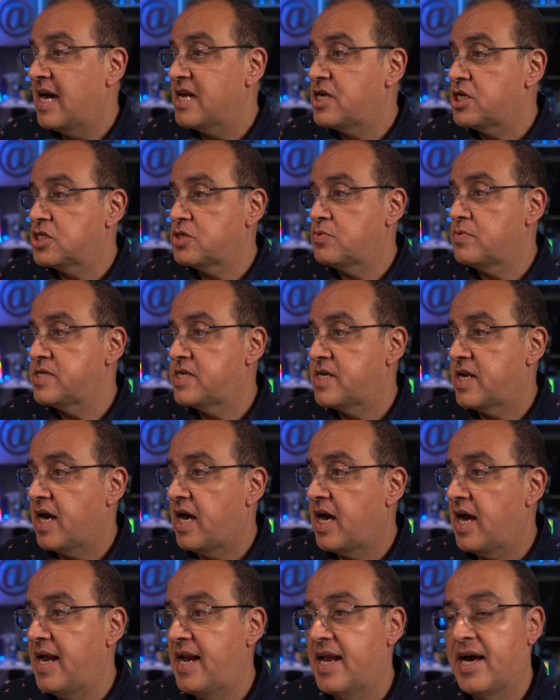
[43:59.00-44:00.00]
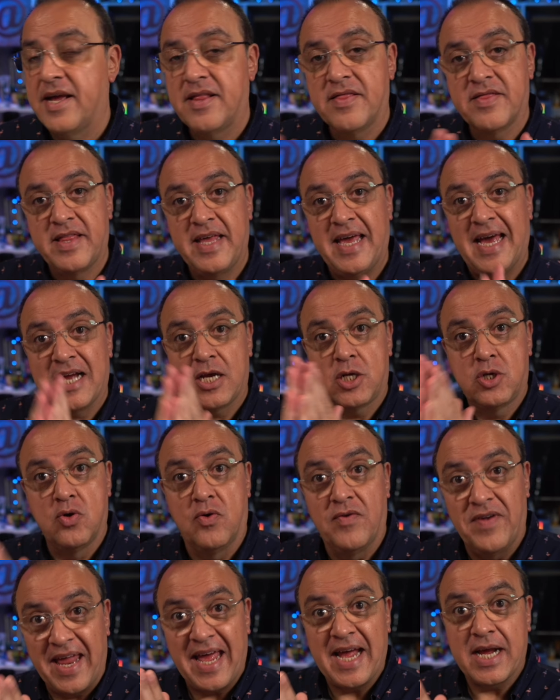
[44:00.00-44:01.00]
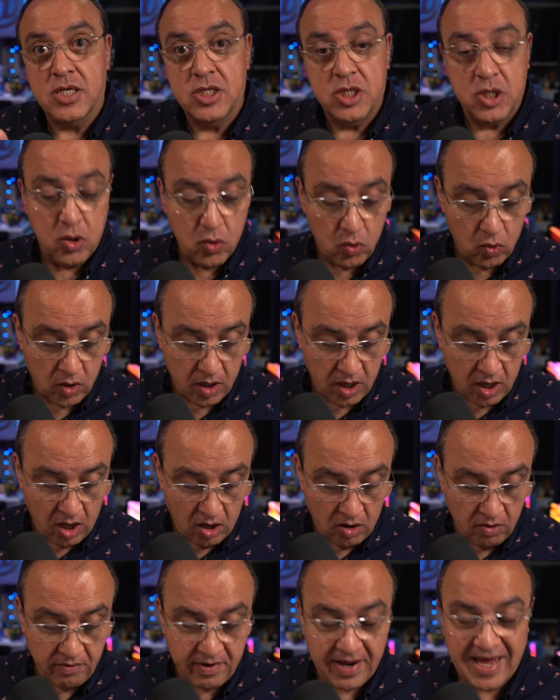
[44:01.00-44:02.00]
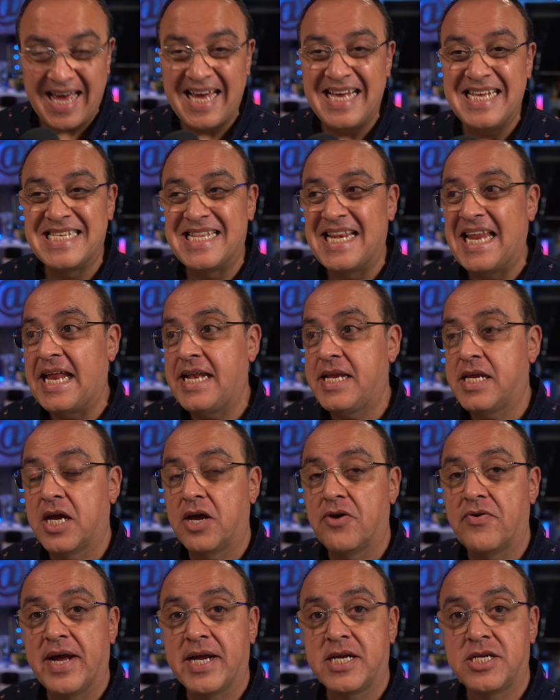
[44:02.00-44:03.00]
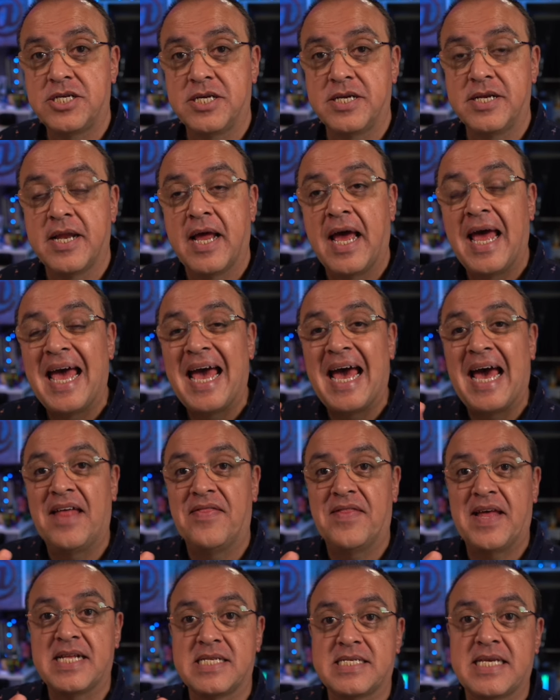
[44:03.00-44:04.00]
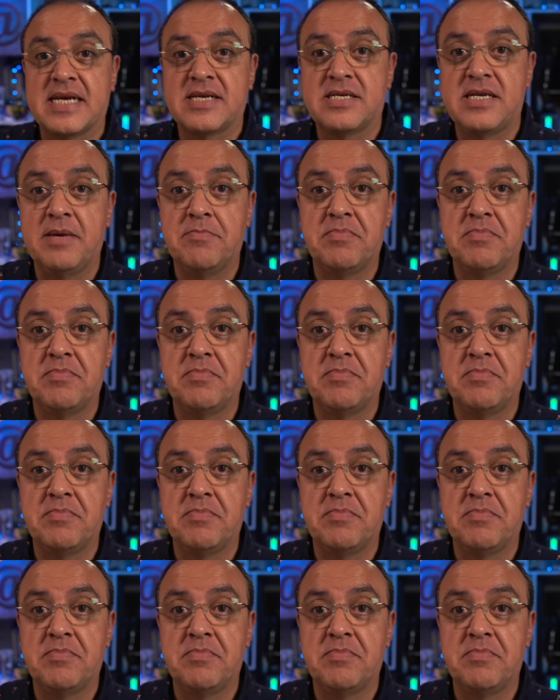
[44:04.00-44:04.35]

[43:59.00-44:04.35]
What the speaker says: just wanted to highlight the actual next tool along is lens correction, and that's actually